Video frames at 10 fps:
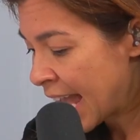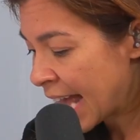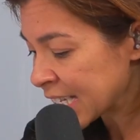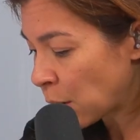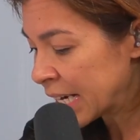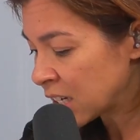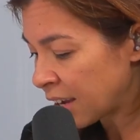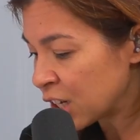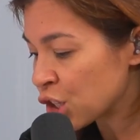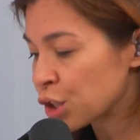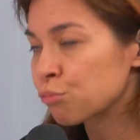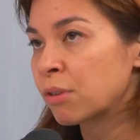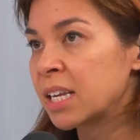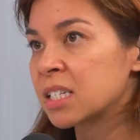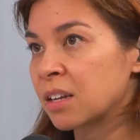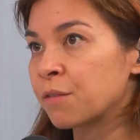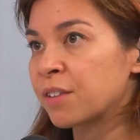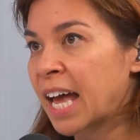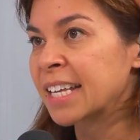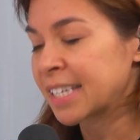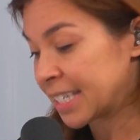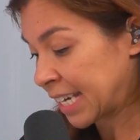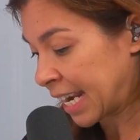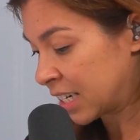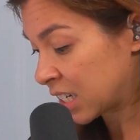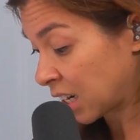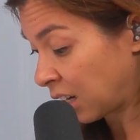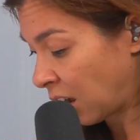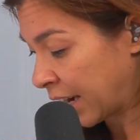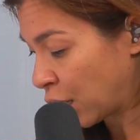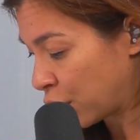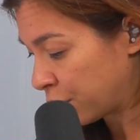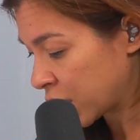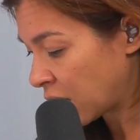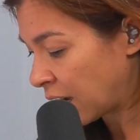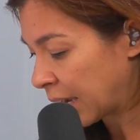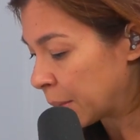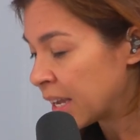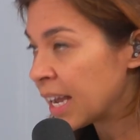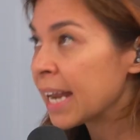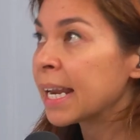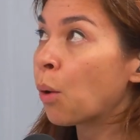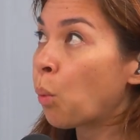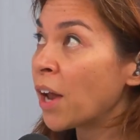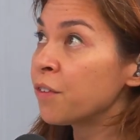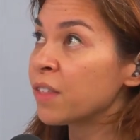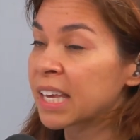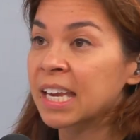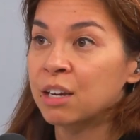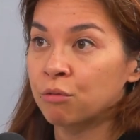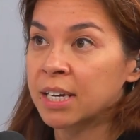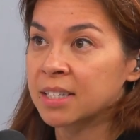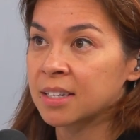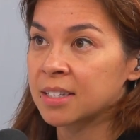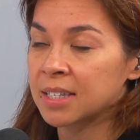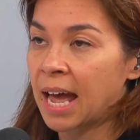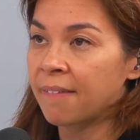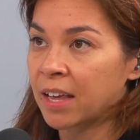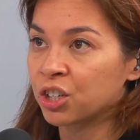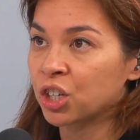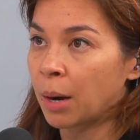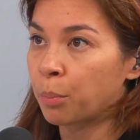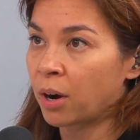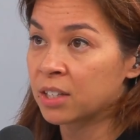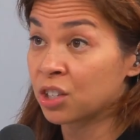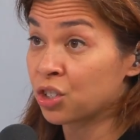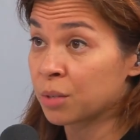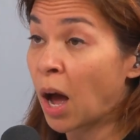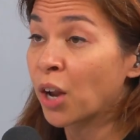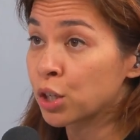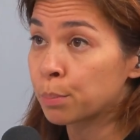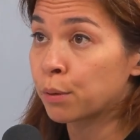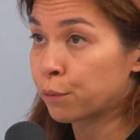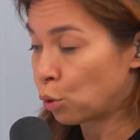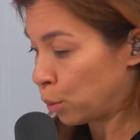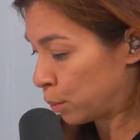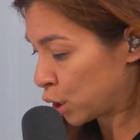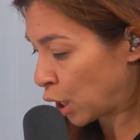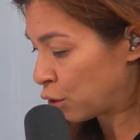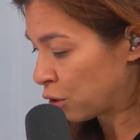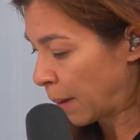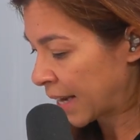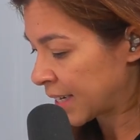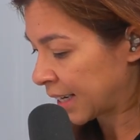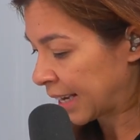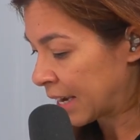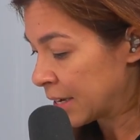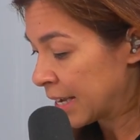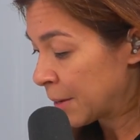And so I dug into the reason for that sustained decline over time. Now, one of the key reasons that that share price has just underperformed so dramatically